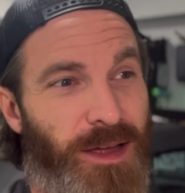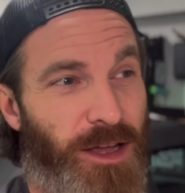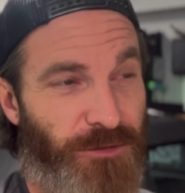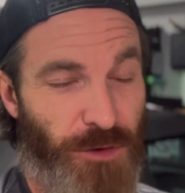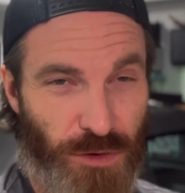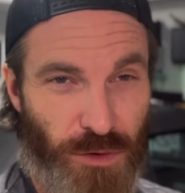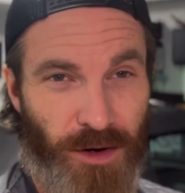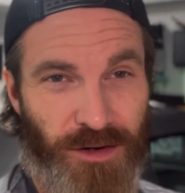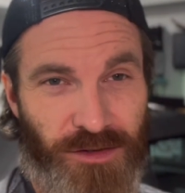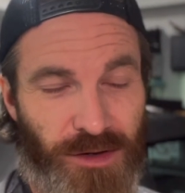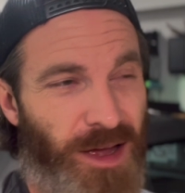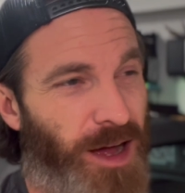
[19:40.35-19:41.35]

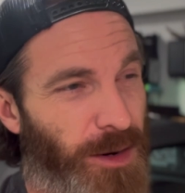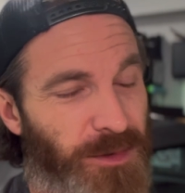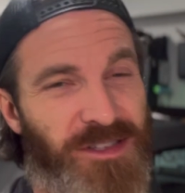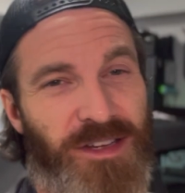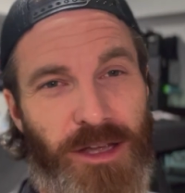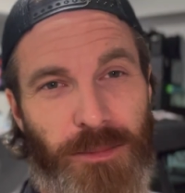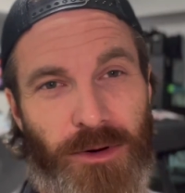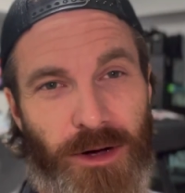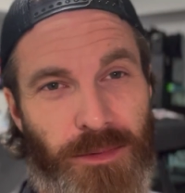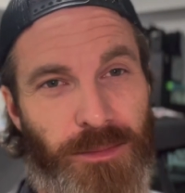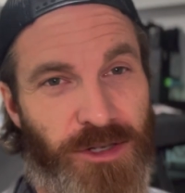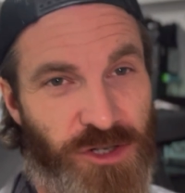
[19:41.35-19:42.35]
say you
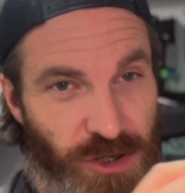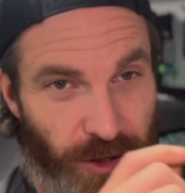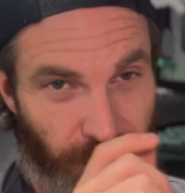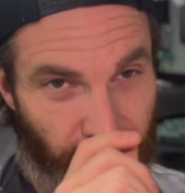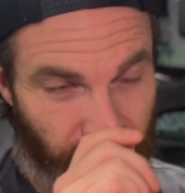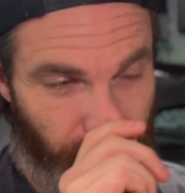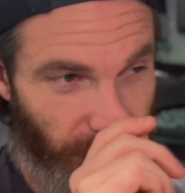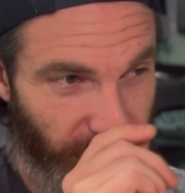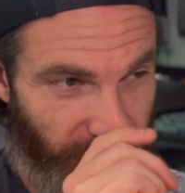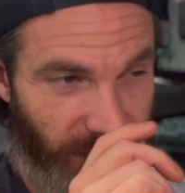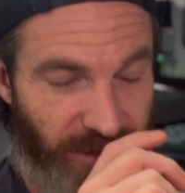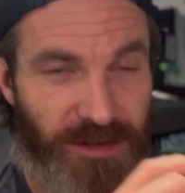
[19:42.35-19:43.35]
probably should,
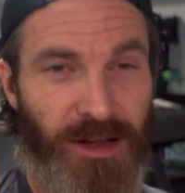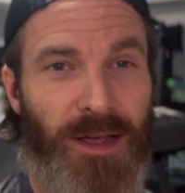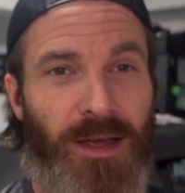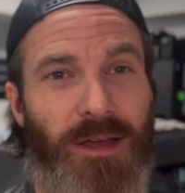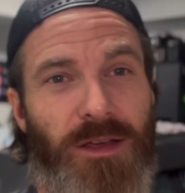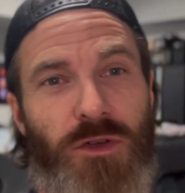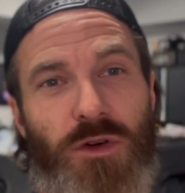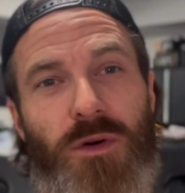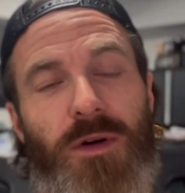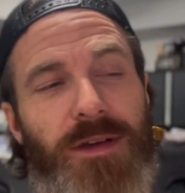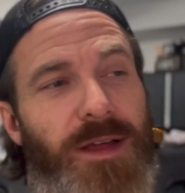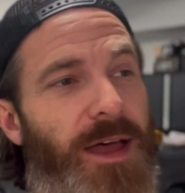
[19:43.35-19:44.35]
because you're
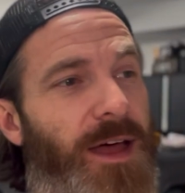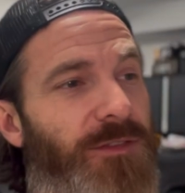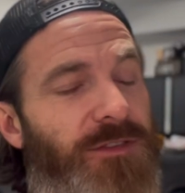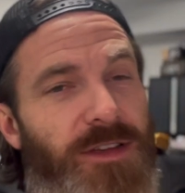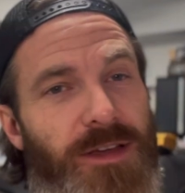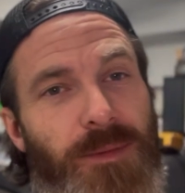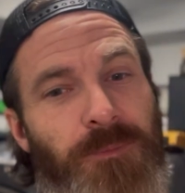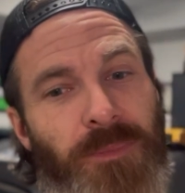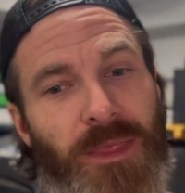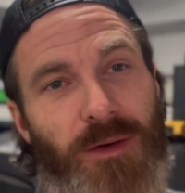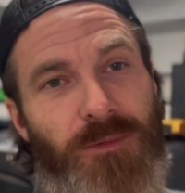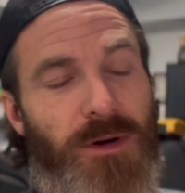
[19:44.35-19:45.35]
going to have to
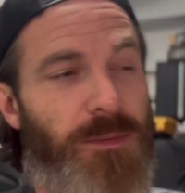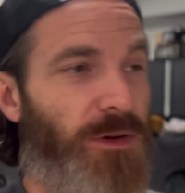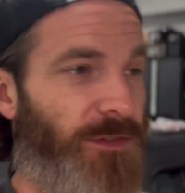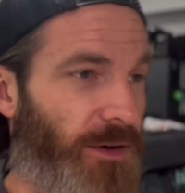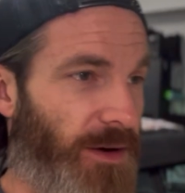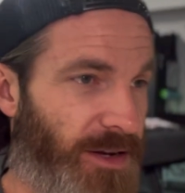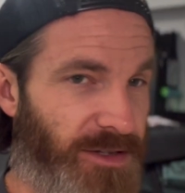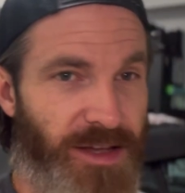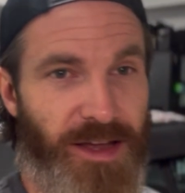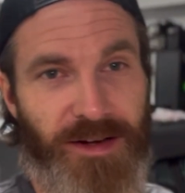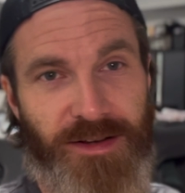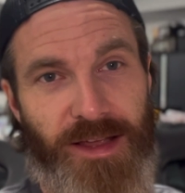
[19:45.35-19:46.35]
remove your
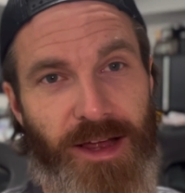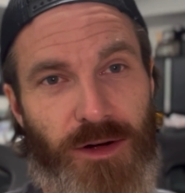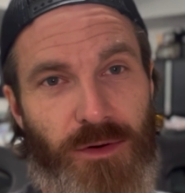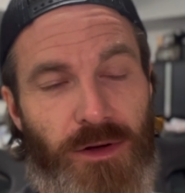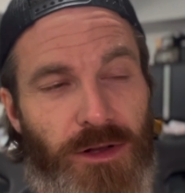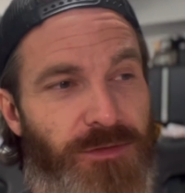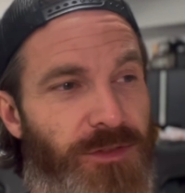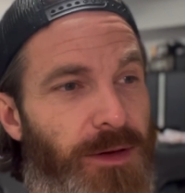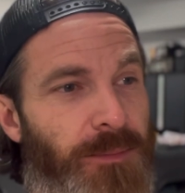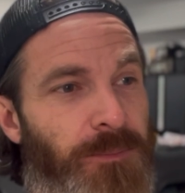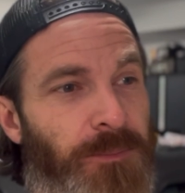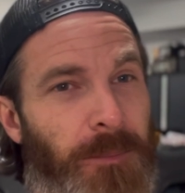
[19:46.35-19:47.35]
intake to get at all of
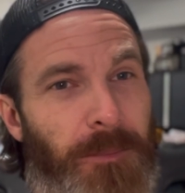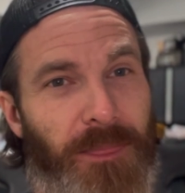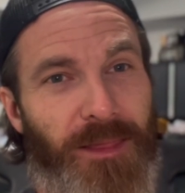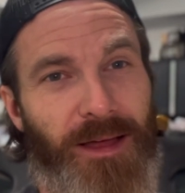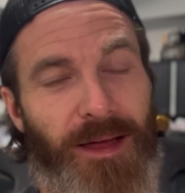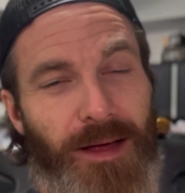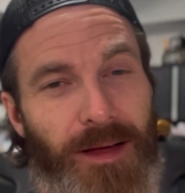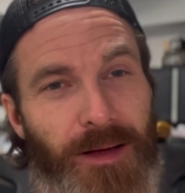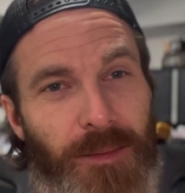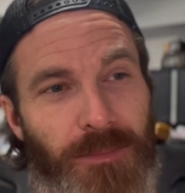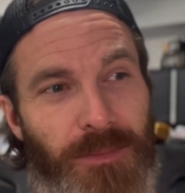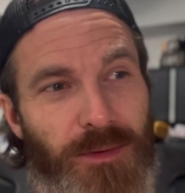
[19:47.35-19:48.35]
them.
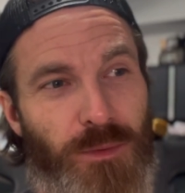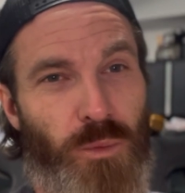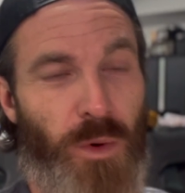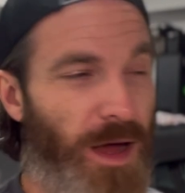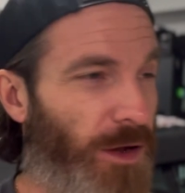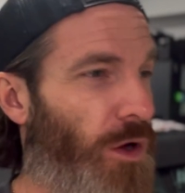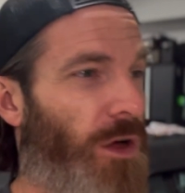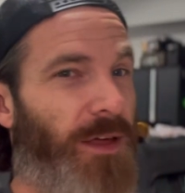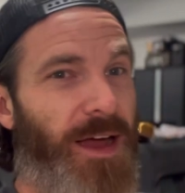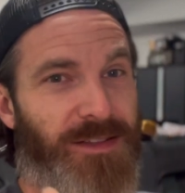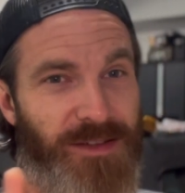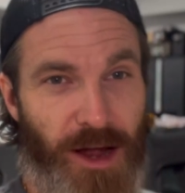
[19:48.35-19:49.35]
While all
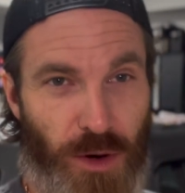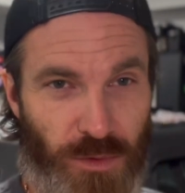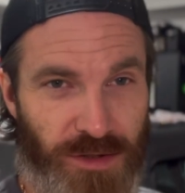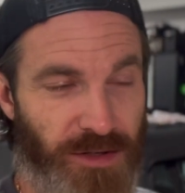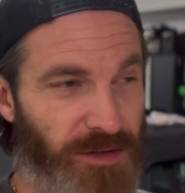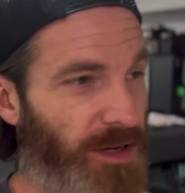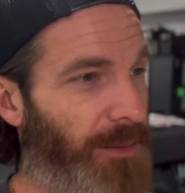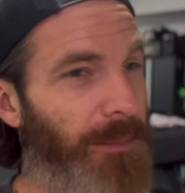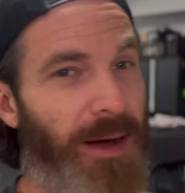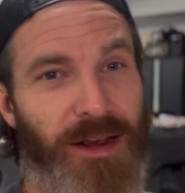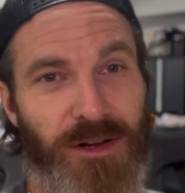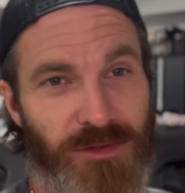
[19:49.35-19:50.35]
that's out, you
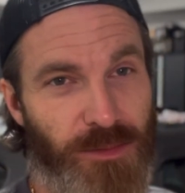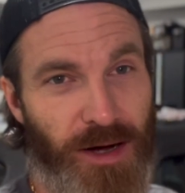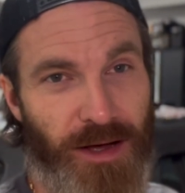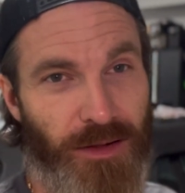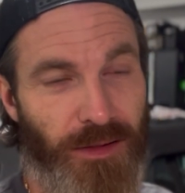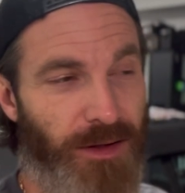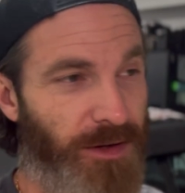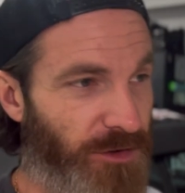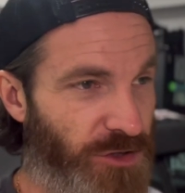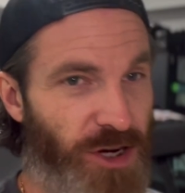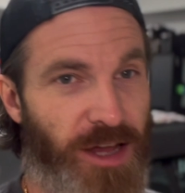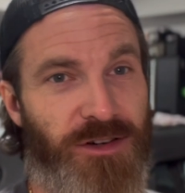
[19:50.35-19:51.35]
might as well
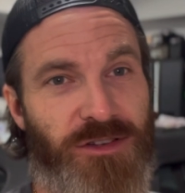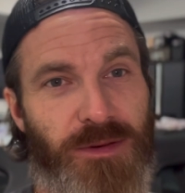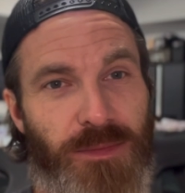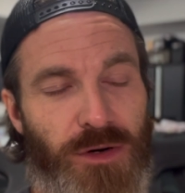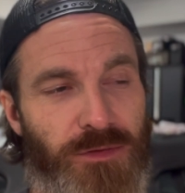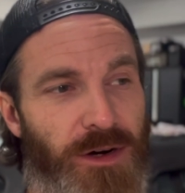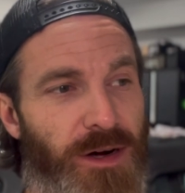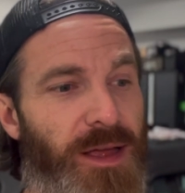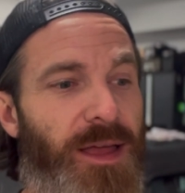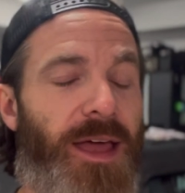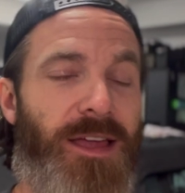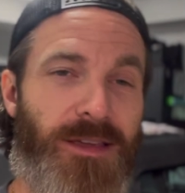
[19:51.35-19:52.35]
change them
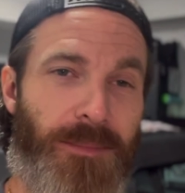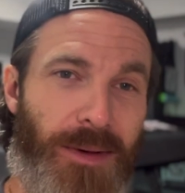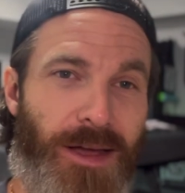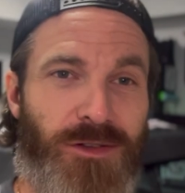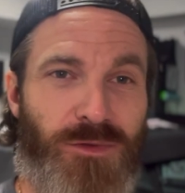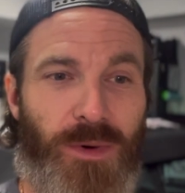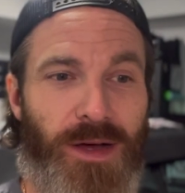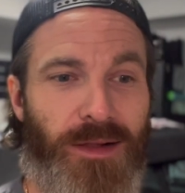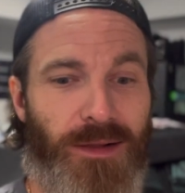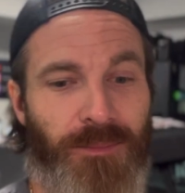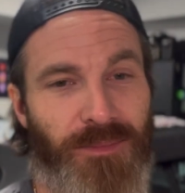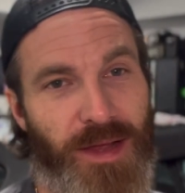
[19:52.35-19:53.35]
over, and you might as
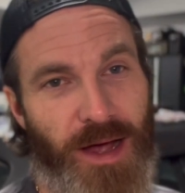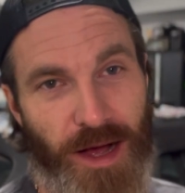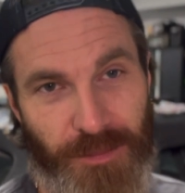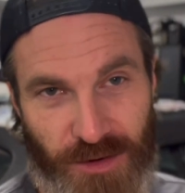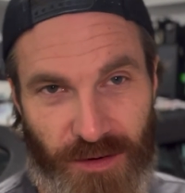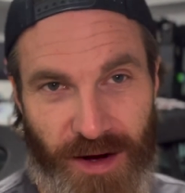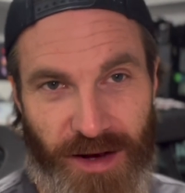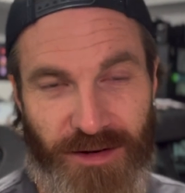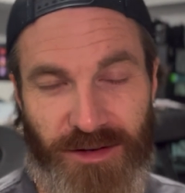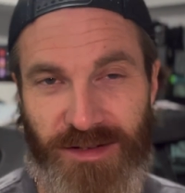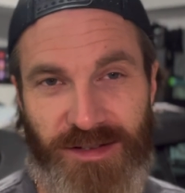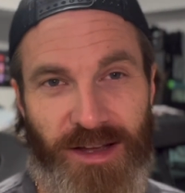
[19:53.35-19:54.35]
well
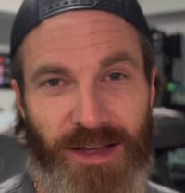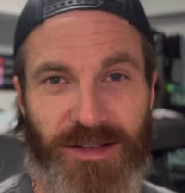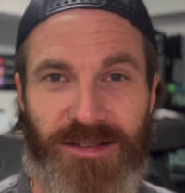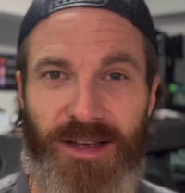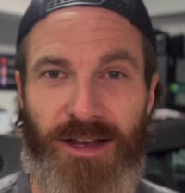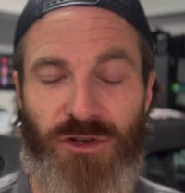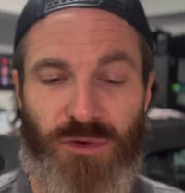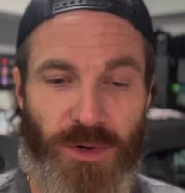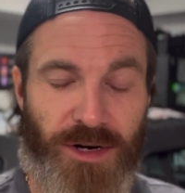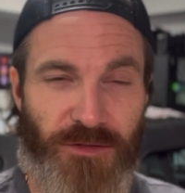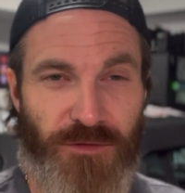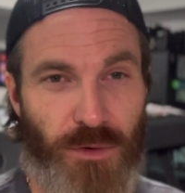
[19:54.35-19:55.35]
upgrade to, say, a set of
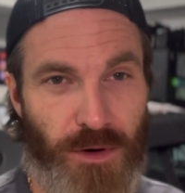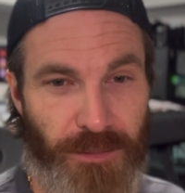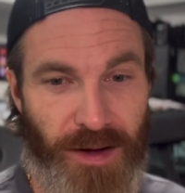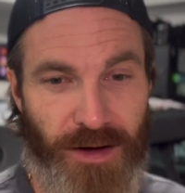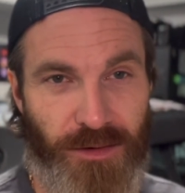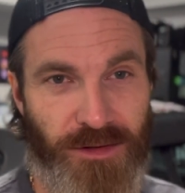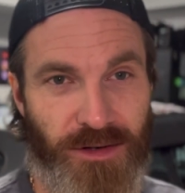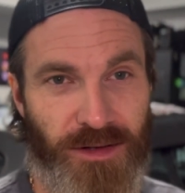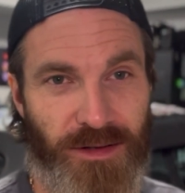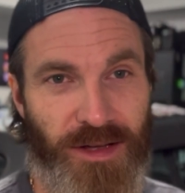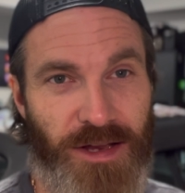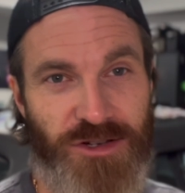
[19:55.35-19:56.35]
24-pound
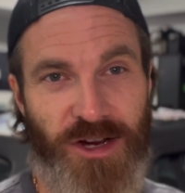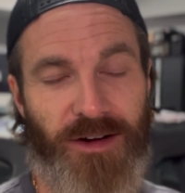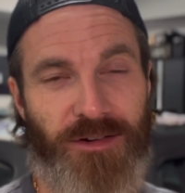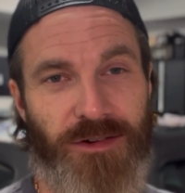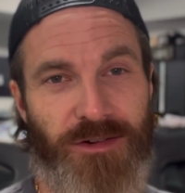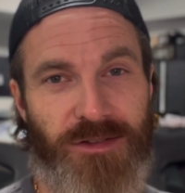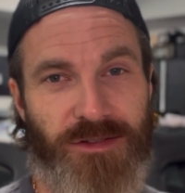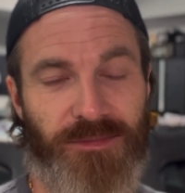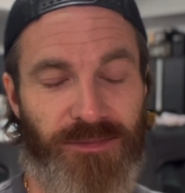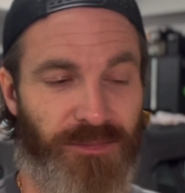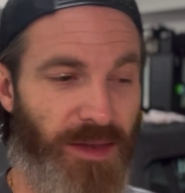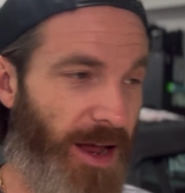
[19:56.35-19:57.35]

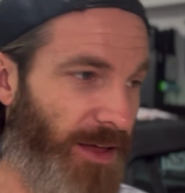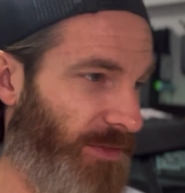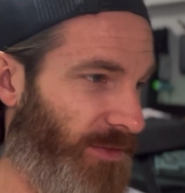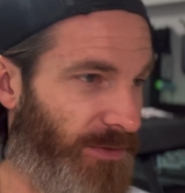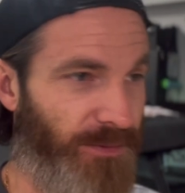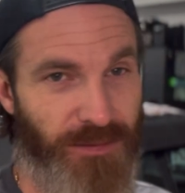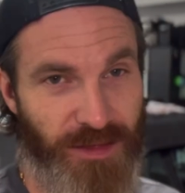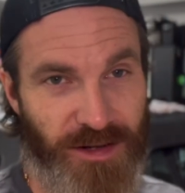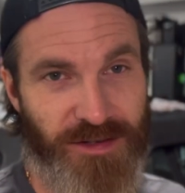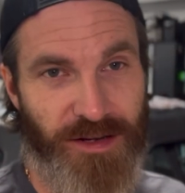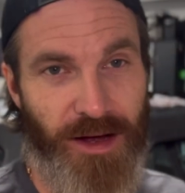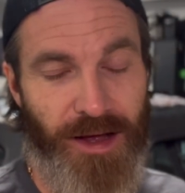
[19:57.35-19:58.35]
injectors at
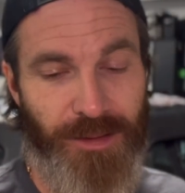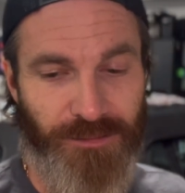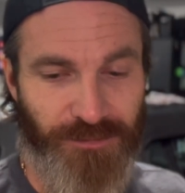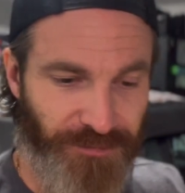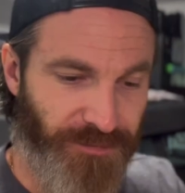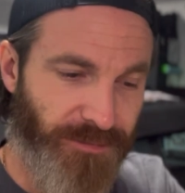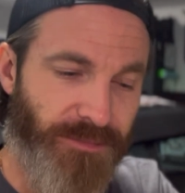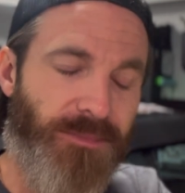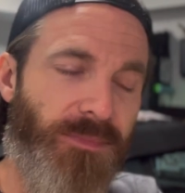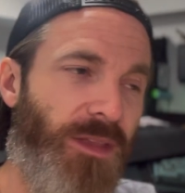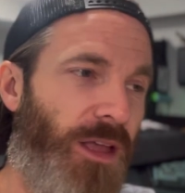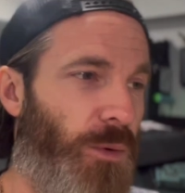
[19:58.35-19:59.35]
this time.
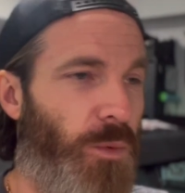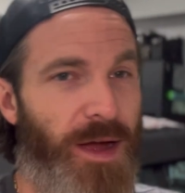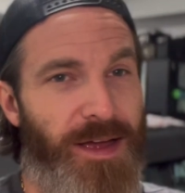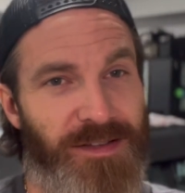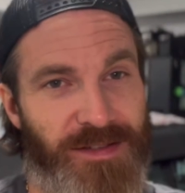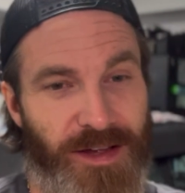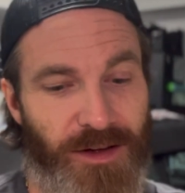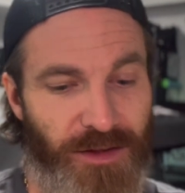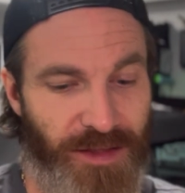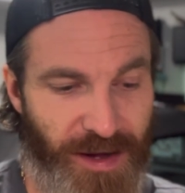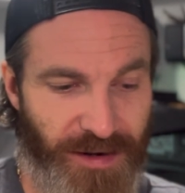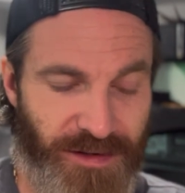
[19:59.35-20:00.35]
And why I say
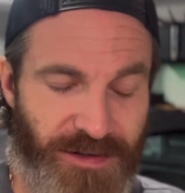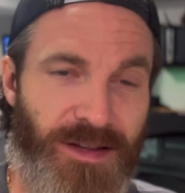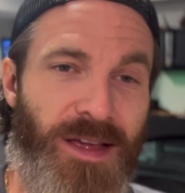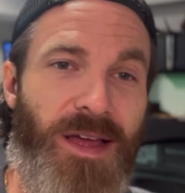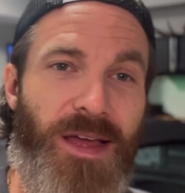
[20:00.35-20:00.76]
all that is